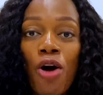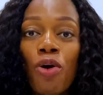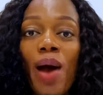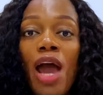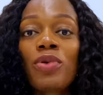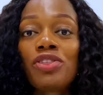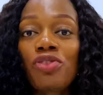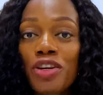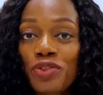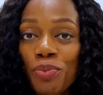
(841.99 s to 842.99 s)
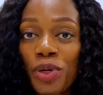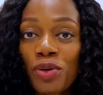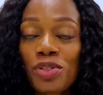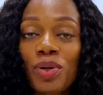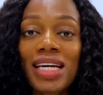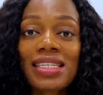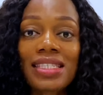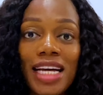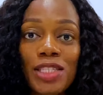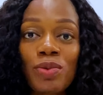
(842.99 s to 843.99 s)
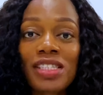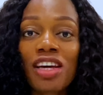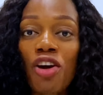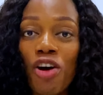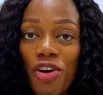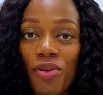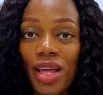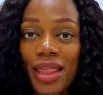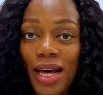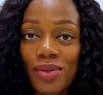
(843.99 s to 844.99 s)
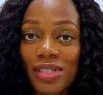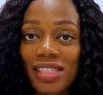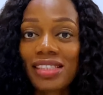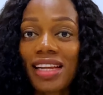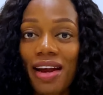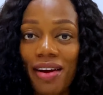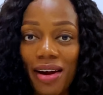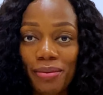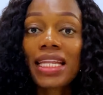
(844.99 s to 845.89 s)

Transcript: while with Treasury bills, you can start with 100,000 naira.